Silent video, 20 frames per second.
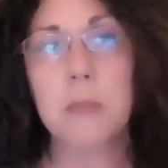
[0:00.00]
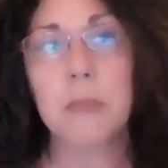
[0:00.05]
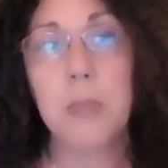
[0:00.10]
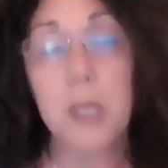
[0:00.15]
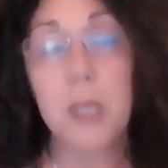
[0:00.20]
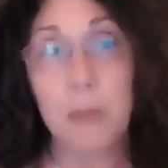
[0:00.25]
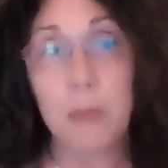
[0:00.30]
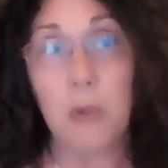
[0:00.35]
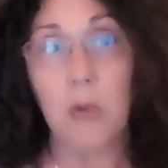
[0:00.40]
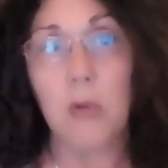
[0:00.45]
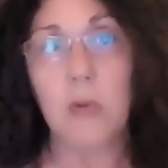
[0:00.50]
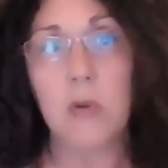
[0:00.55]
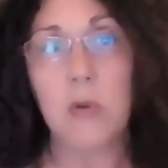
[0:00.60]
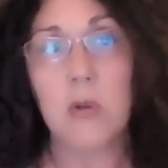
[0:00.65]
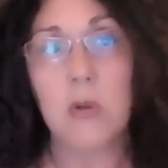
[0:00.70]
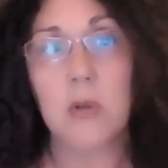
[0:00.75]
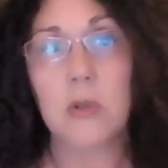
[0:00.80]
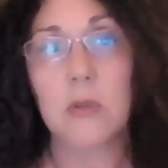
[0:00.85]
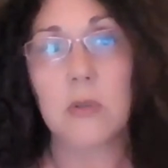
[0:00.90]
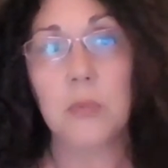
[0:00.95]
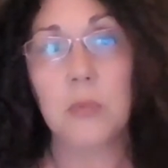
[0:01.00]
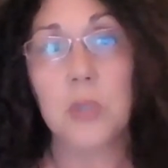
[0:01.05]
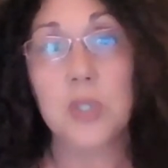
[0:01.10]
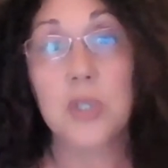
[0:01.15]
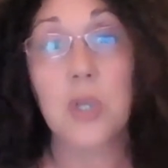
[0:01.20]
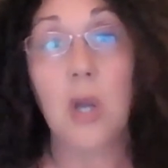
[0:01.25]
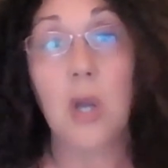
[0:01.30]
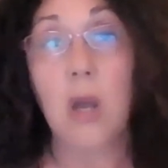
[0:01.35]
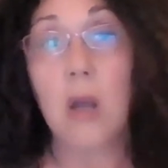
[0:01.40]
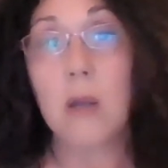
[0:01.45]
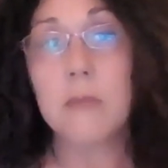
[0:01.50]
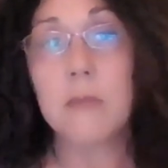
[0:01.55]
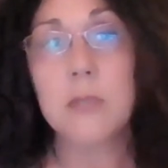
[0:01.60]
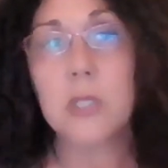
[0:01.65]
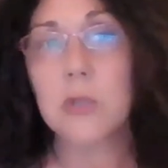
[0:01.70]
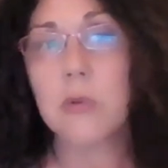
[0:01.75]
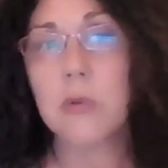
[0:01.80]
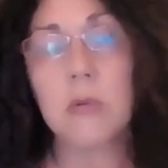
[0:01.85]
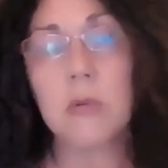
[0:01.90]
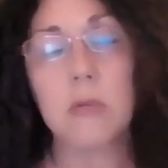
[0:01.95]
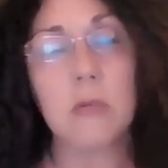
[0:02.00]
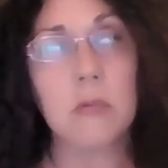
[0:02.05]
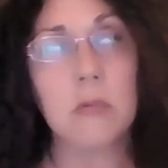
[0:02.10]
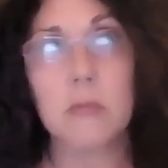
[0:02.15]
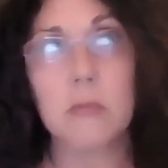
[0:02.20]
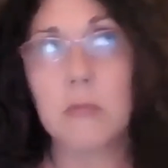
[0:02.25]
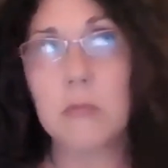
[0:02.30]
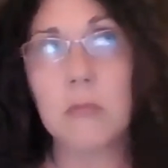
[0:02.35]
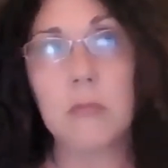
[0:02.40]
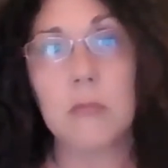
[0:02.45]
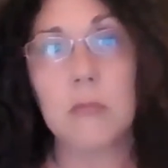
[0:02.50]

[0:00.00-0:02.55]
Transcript: people, which I'm certain...